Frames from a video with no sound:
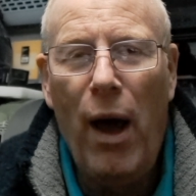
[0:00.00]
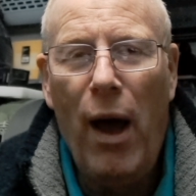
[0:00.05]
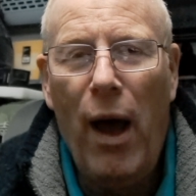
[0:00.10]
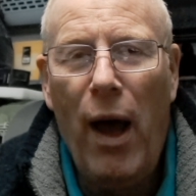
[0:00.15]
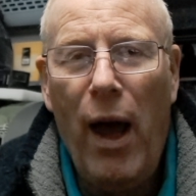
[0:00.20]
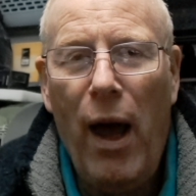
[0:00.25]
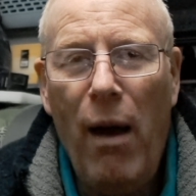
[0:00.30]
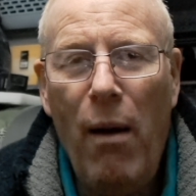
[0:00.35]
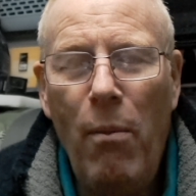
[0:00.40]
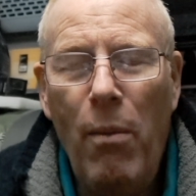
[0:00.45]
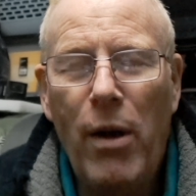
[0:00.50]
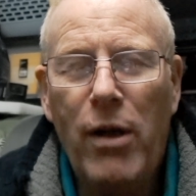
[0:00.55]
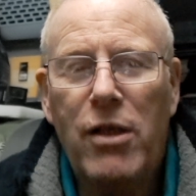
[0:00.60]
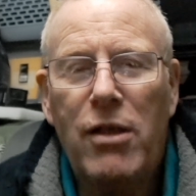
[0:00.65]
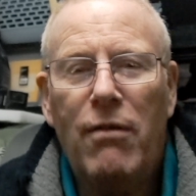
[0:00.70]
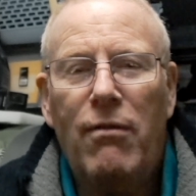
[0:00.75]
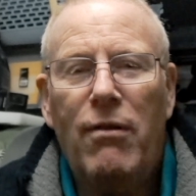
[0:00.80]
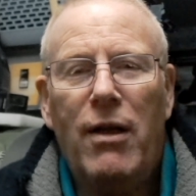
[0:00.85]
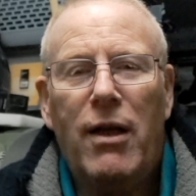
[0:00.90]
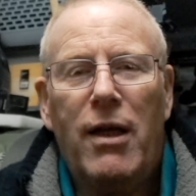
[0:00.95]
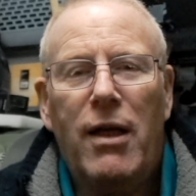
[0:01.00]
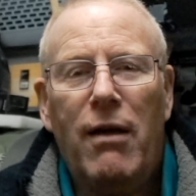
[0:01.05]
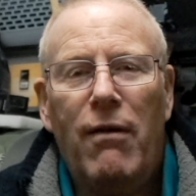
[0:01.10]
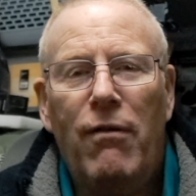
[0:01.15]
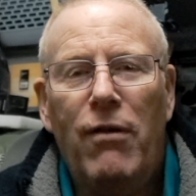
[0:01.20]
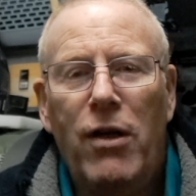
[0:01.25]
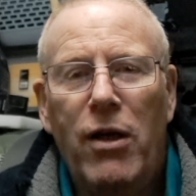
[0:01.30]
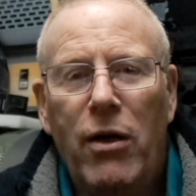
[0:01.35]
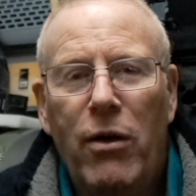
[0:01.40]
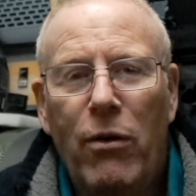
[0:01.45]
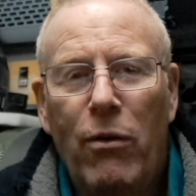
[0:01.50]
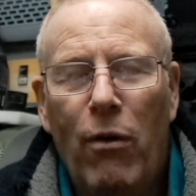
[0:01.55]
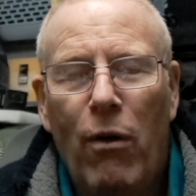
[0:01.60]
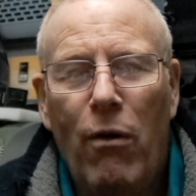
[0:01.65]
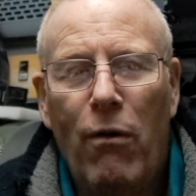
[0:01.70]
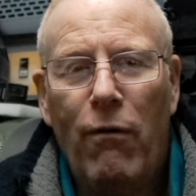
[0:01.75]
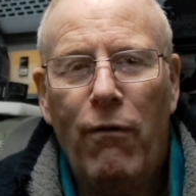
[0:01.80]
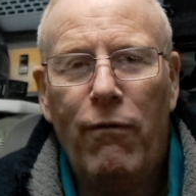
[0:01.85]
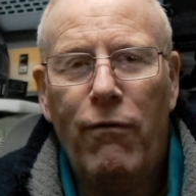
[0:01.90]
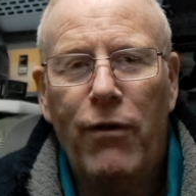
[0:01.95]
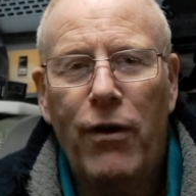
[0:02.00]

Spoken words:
how much have they given you of